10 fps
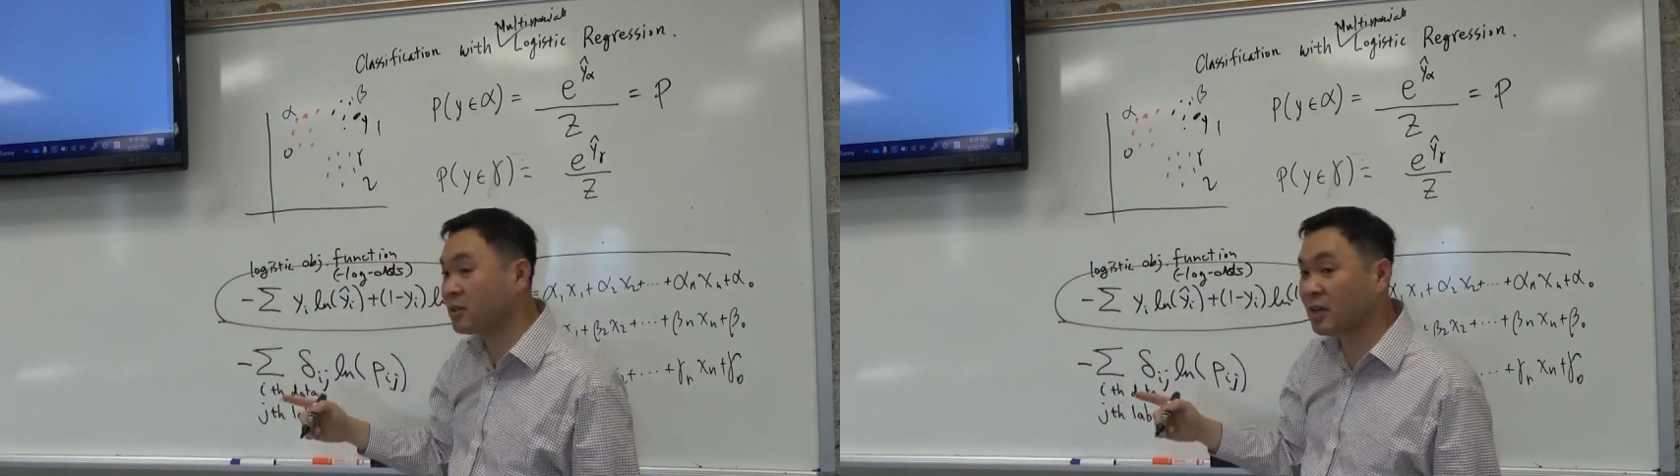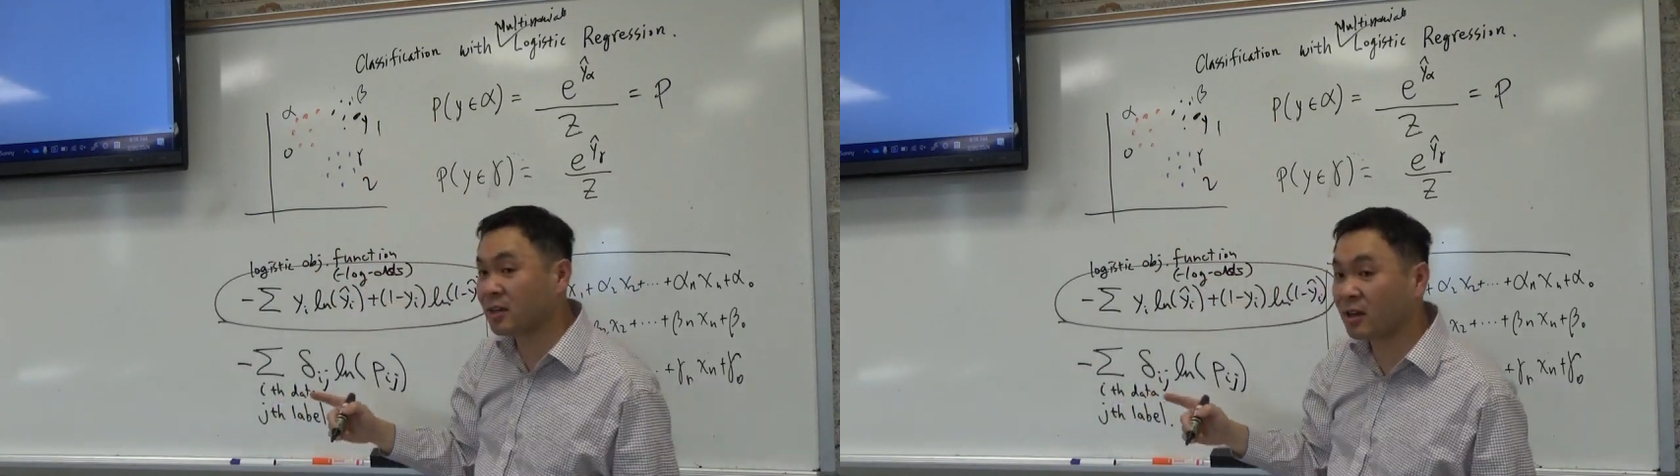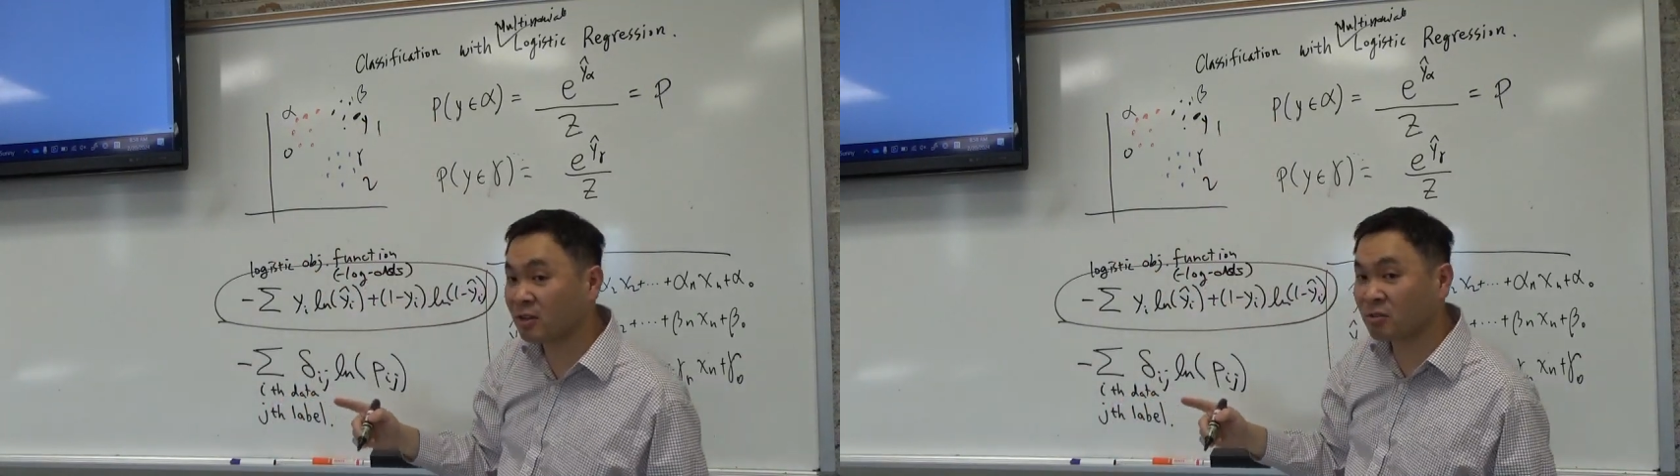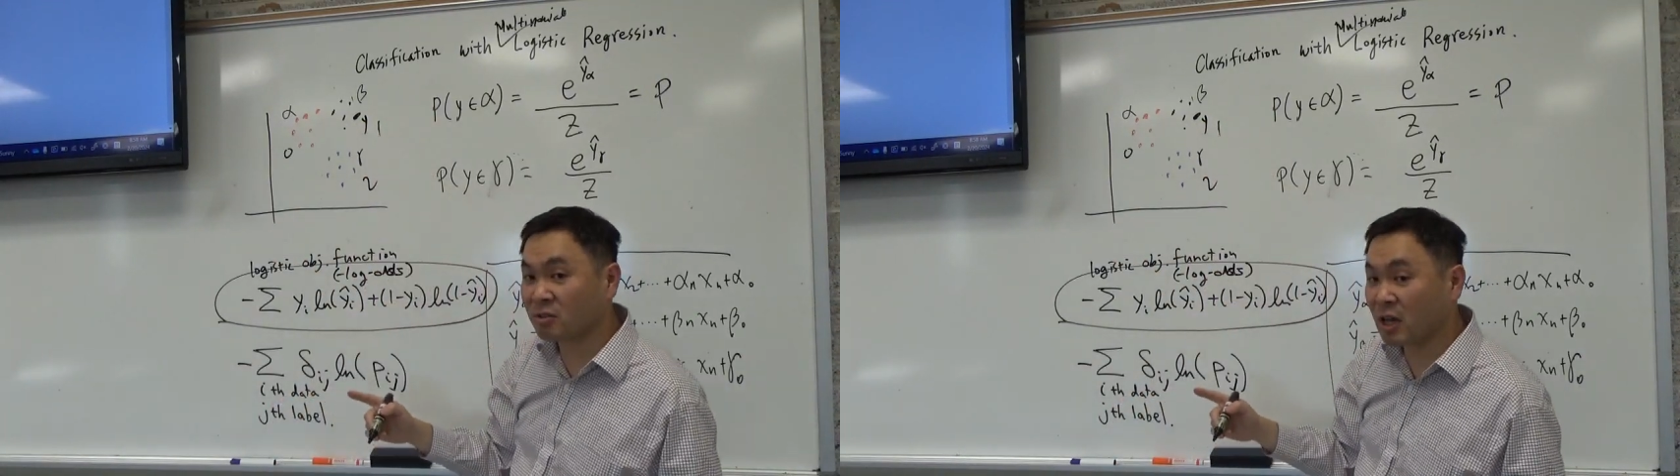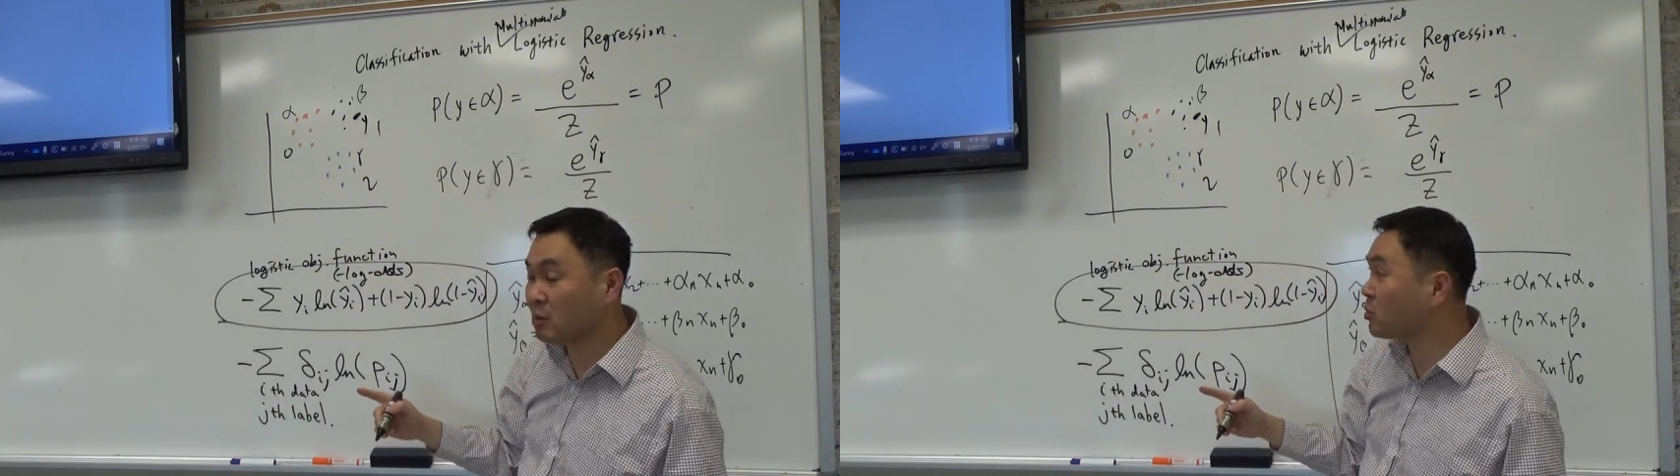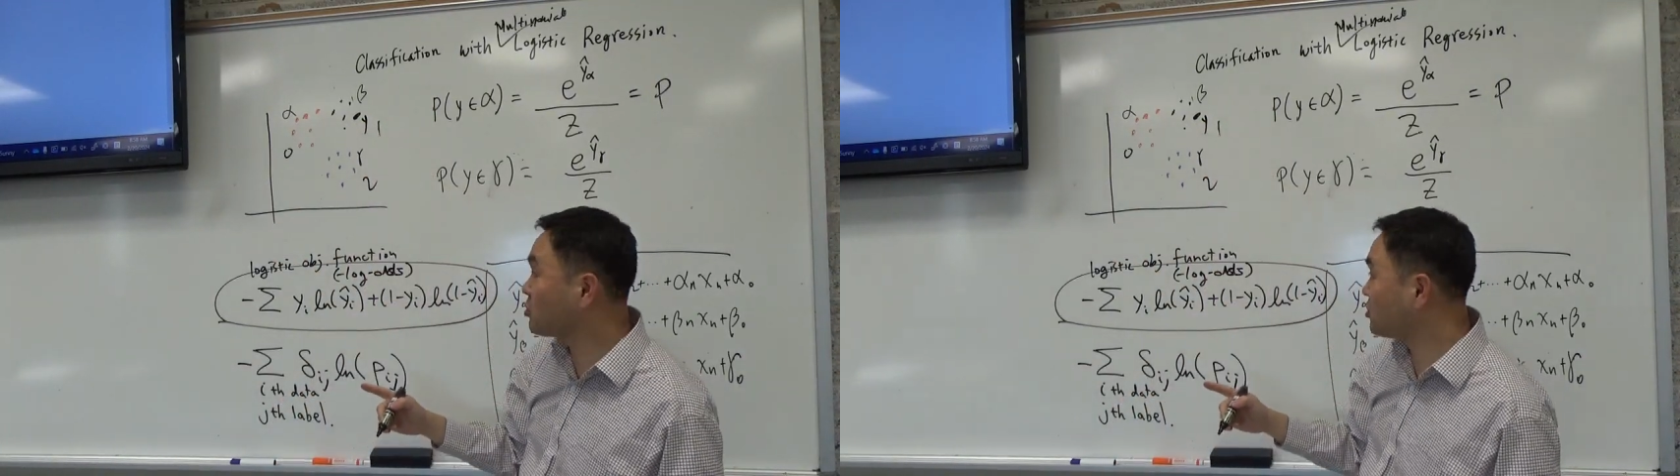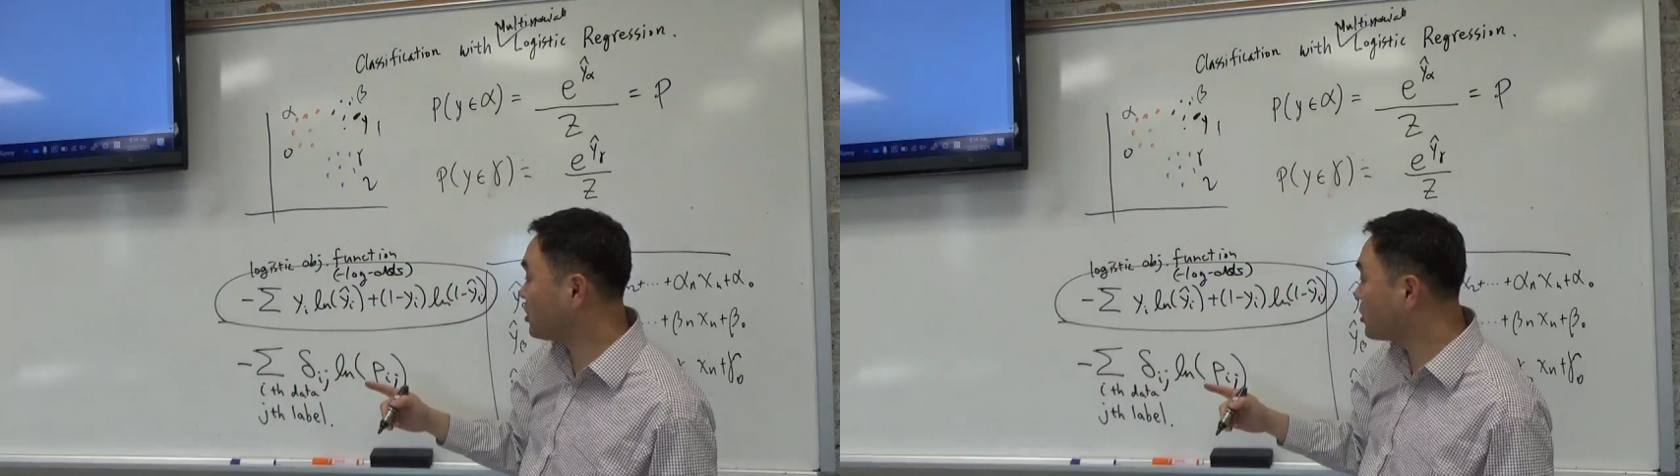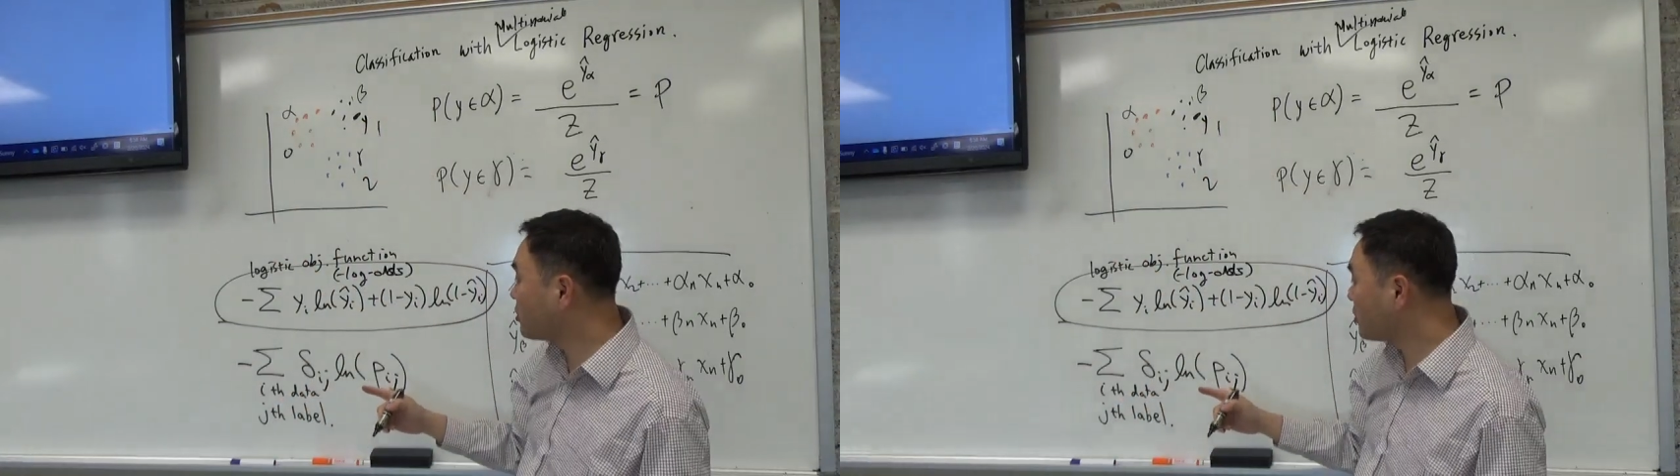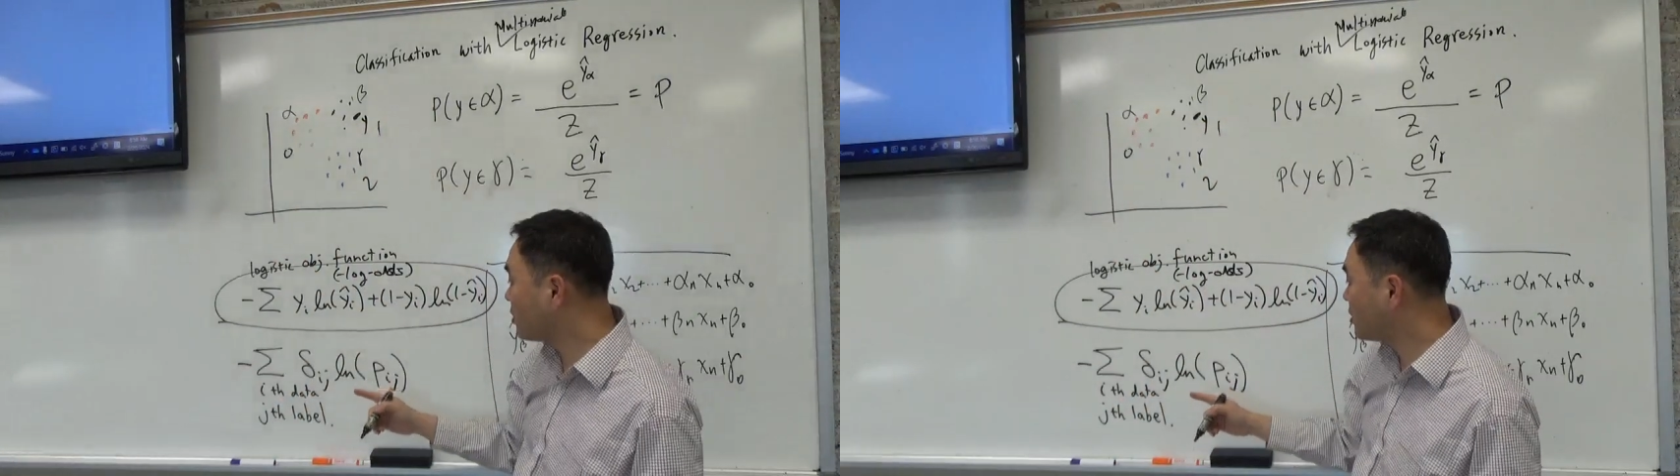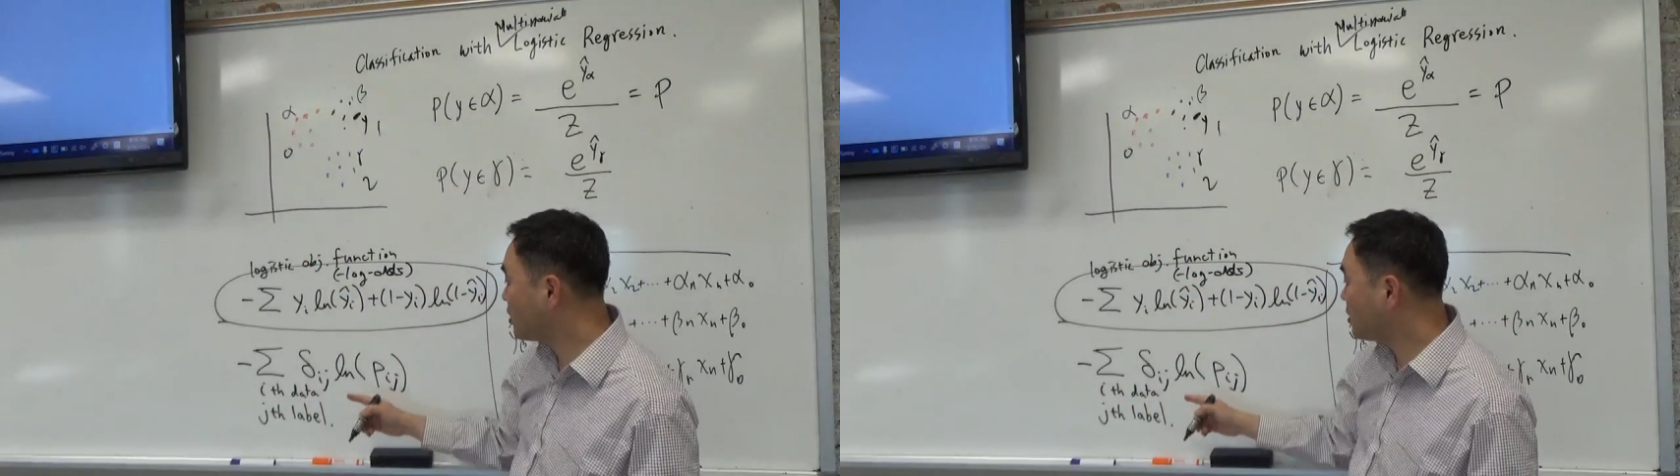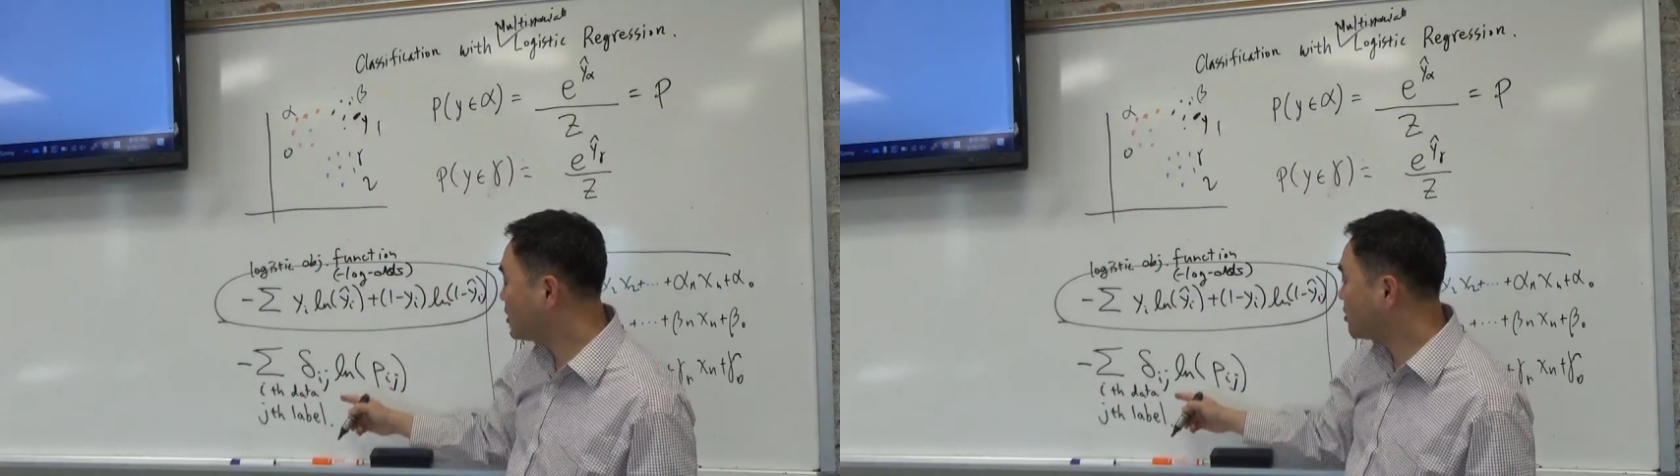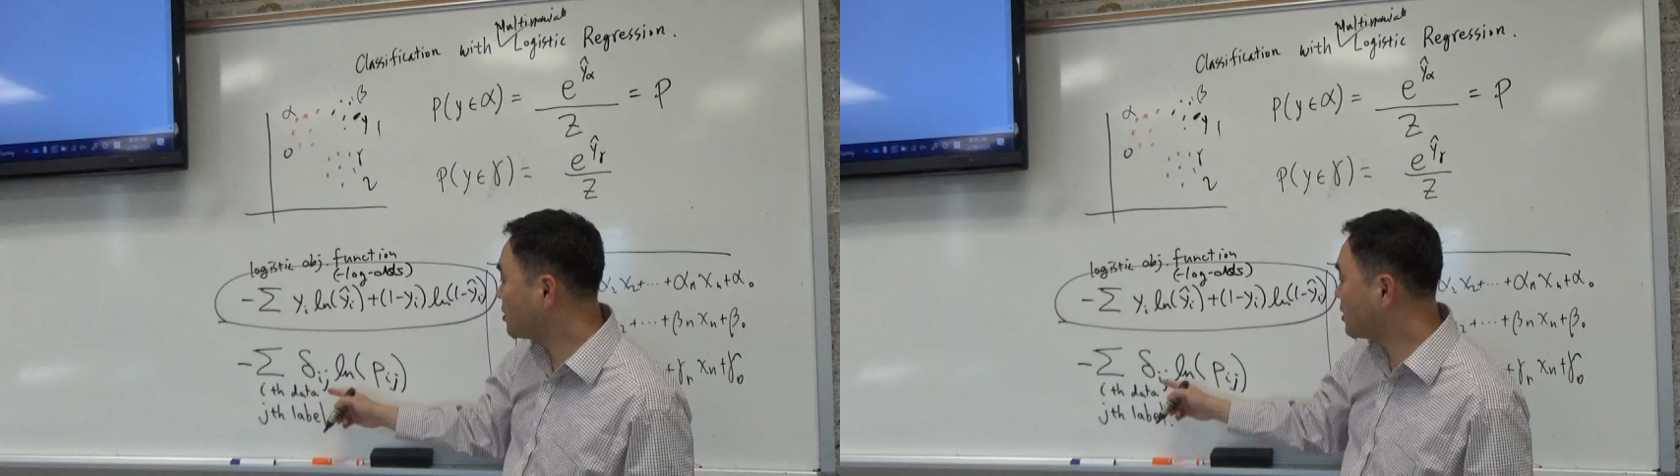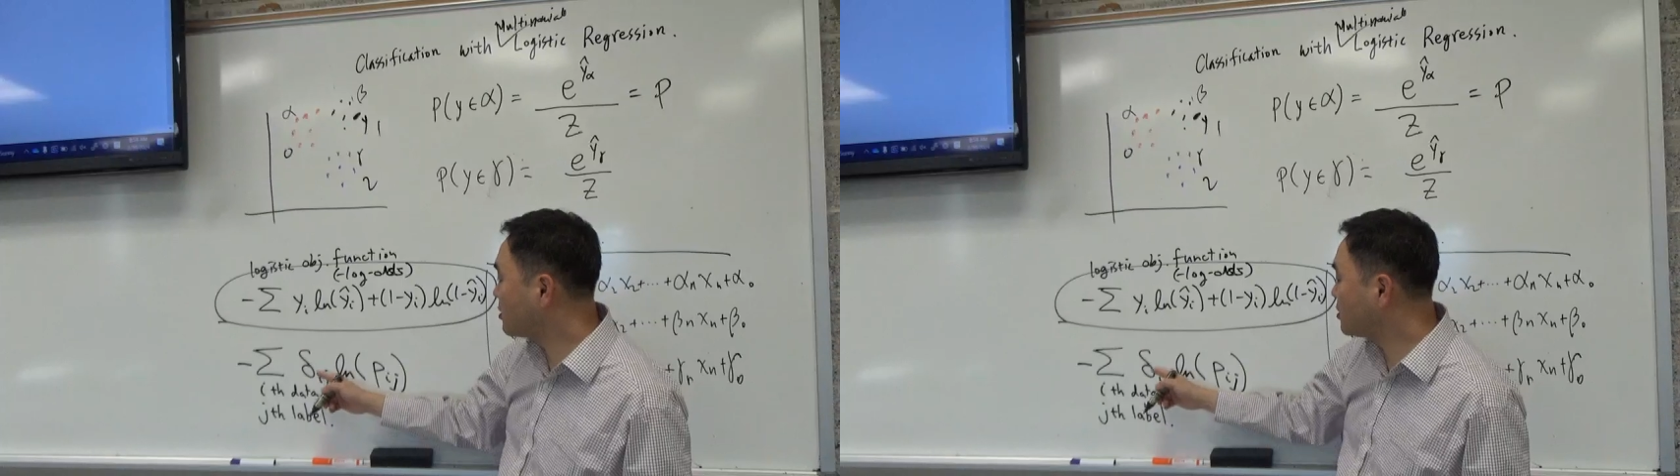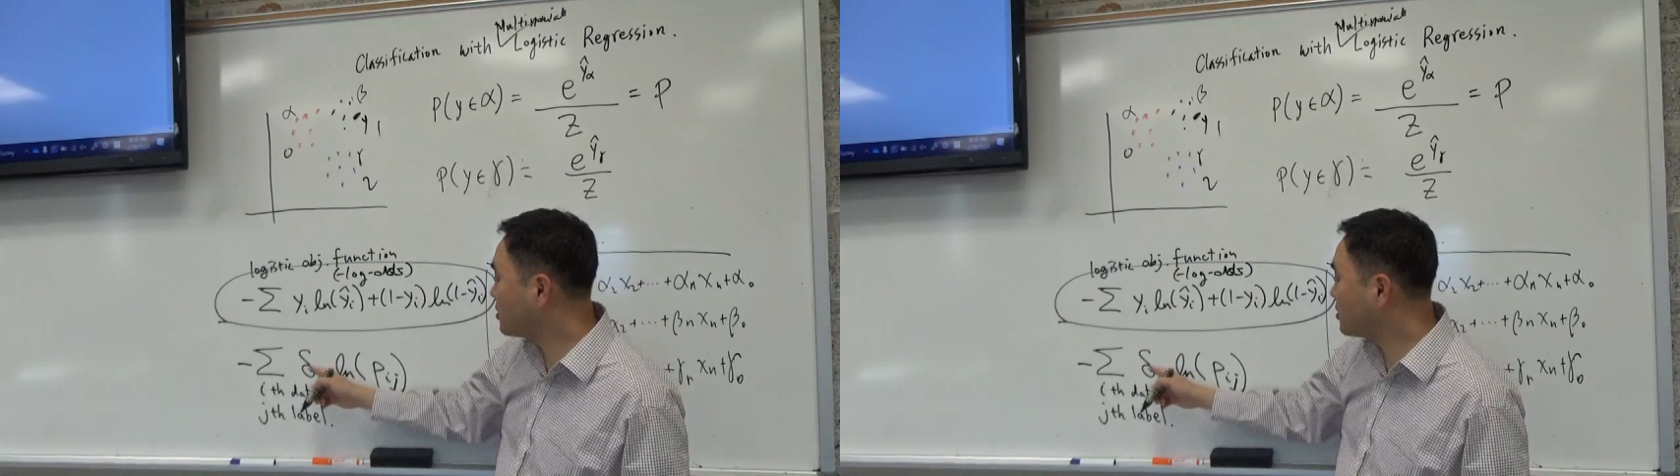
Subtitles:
data has label 0, then